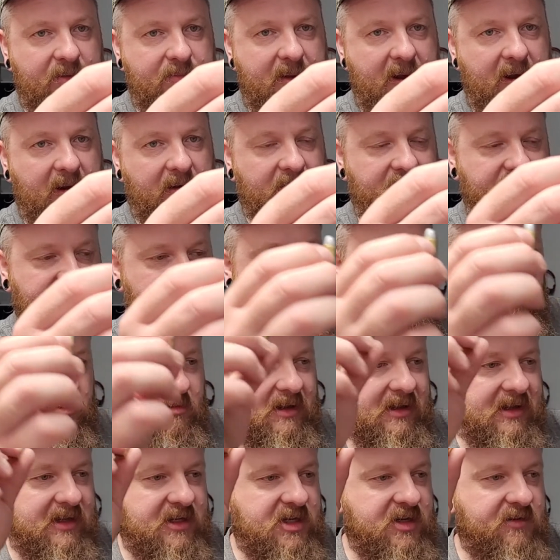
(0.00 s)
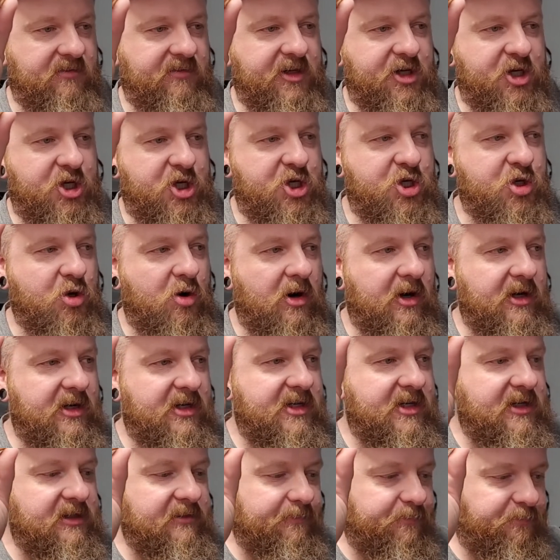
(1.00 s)
barrels are relatively
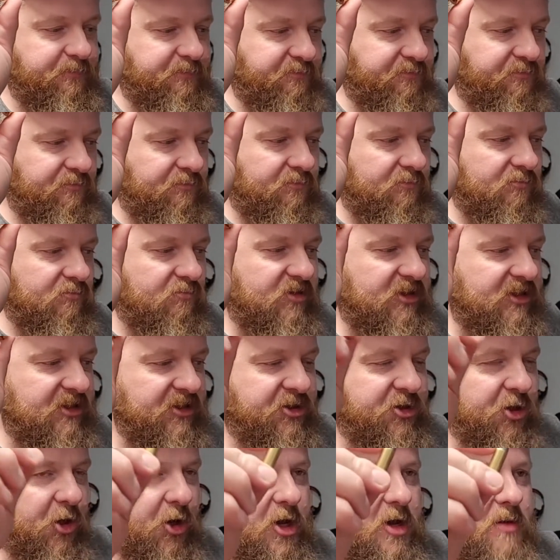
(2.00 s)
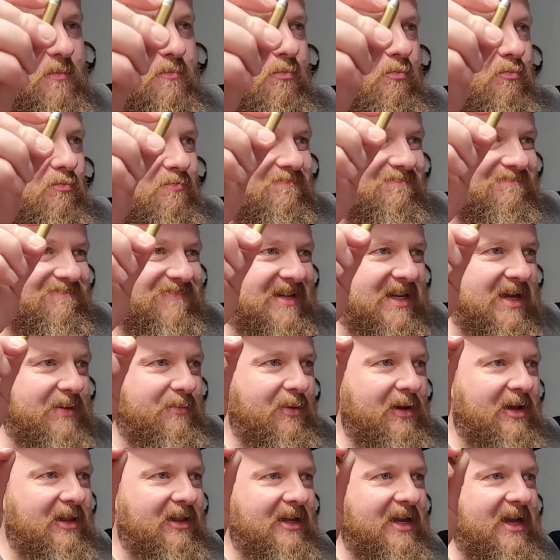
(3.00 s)
short, so you
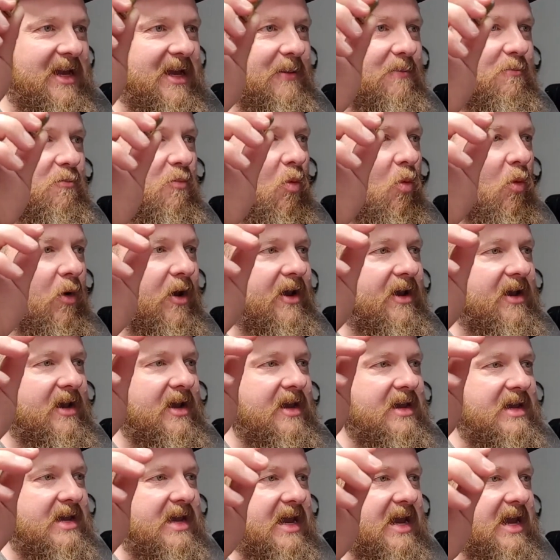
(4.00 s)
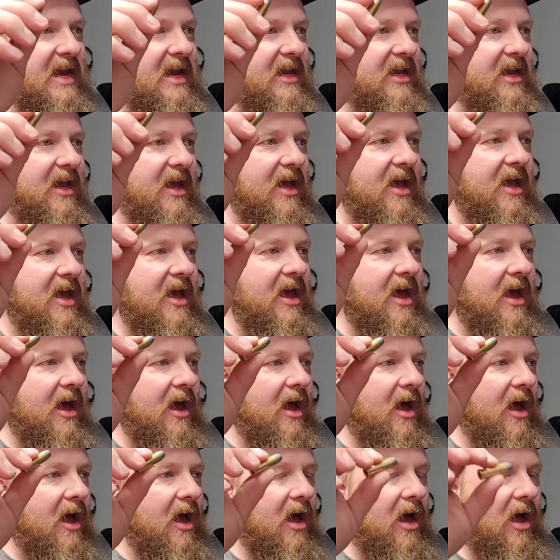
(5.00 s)
typically wouldn't need
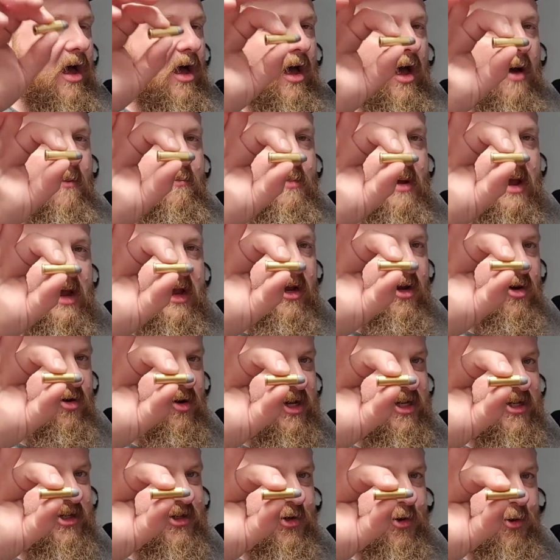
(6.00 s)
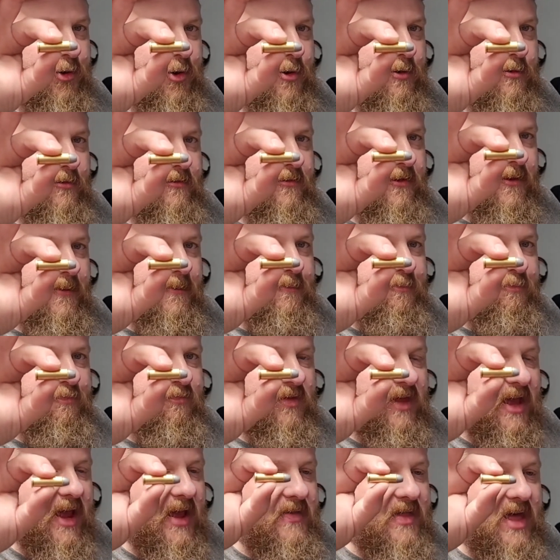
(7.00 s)
a big grease groove
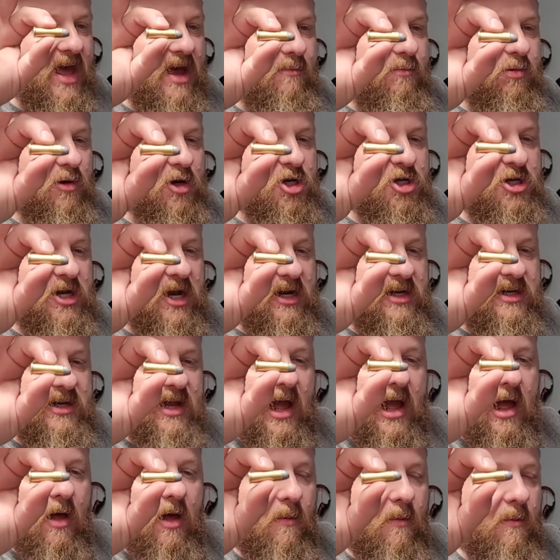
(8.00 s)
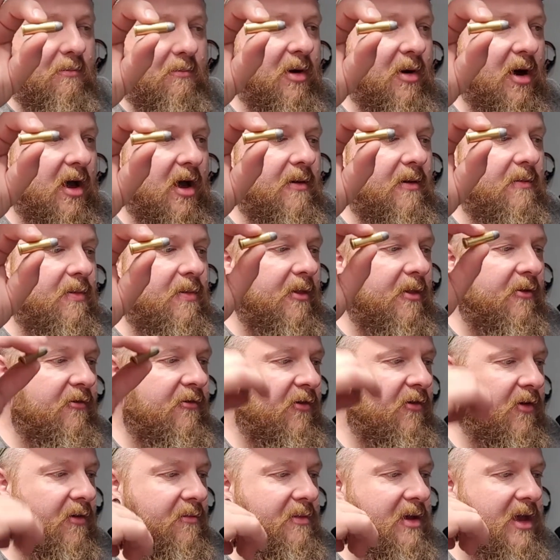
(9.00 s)
in that projectile. But
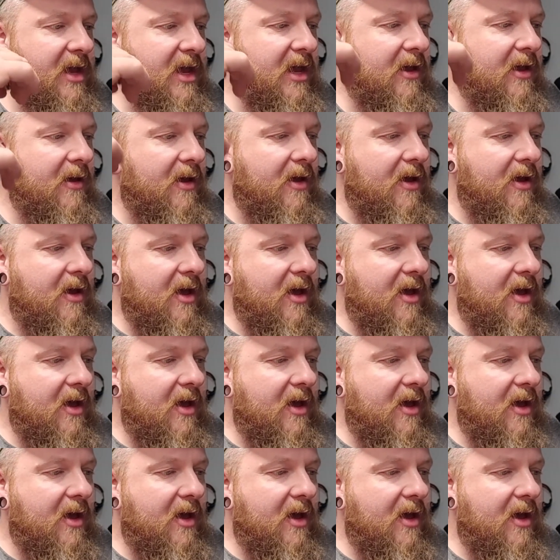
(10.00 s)
for me,